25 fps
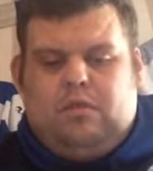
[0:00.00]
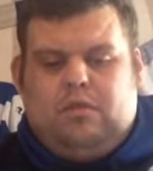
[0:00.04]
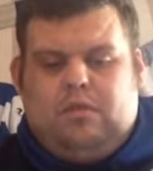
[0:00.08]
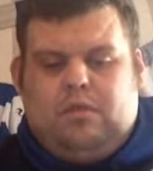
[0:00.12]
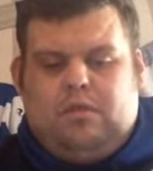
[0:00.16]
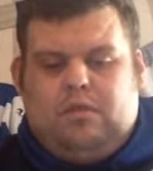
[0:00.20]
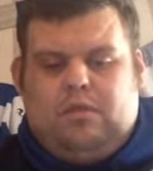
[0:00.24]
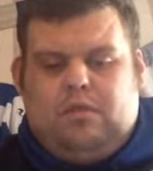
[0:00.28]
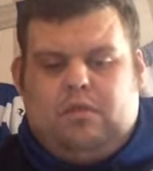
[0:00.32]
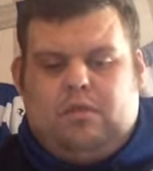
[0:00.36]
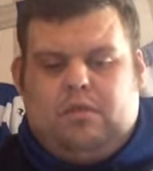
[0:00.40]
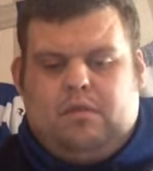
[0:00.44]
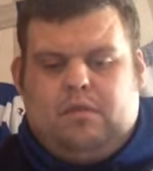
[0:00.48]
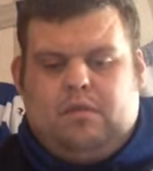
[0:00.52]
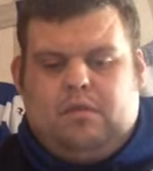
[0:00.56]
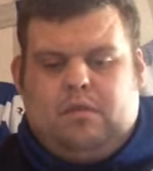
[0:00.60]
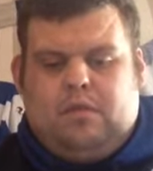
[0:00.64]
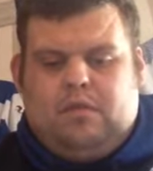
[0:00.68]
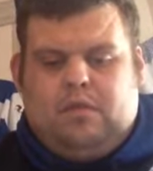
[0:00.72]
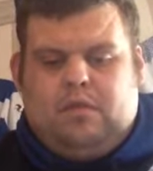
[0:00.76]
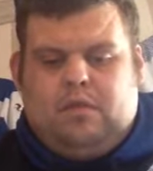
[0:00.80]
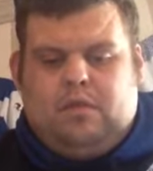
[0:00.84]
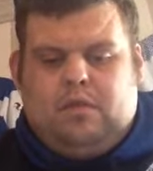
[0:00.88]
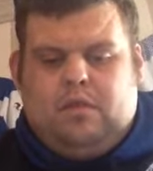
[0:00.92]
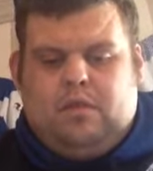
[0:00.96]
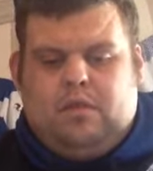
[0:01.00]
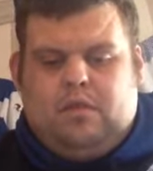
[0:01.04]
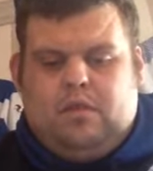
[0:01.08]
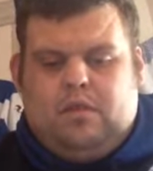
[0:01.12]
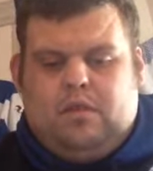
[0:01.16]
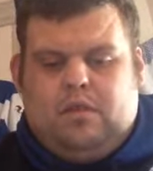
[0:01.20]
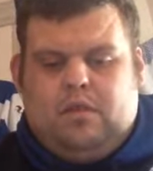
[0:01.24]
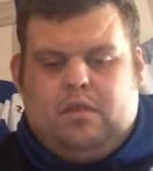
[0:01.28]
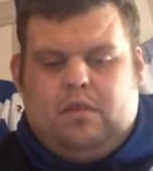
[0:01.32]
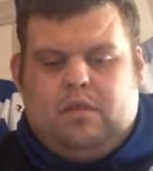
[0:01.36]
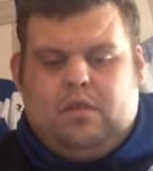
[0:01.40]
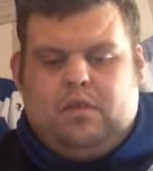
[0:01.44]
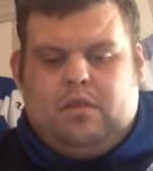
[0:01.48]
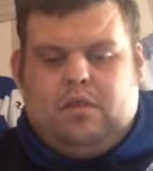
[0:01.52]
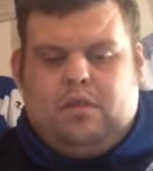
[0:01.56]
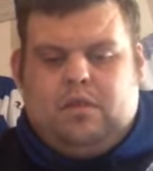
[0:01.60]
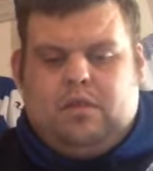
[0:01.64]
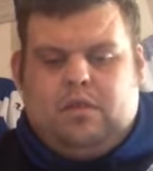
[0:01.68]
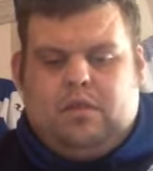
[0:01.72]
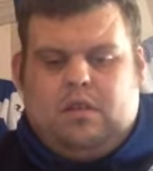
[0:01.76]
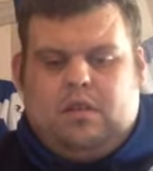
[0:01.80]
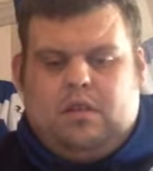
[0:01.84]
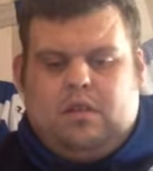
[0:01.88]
Nobody speaks.